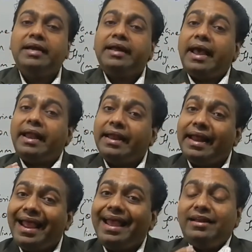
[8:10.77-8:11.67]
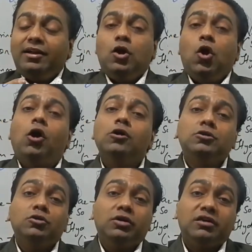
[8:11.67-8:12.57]
and N
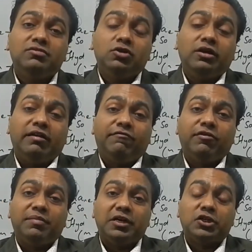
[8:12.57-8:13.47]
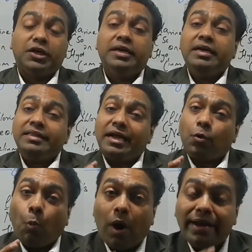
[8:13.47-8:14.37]
also gives you the information
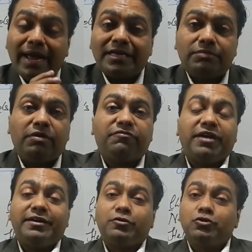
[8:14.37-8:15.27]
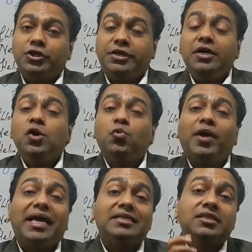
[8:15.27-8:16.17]
that one atom of nitrogen
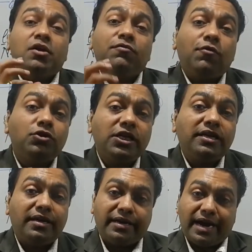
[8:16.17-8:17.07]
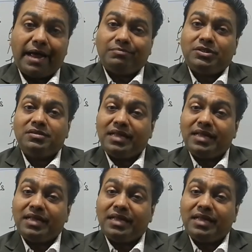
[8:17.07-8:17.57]
weighs 14 grams.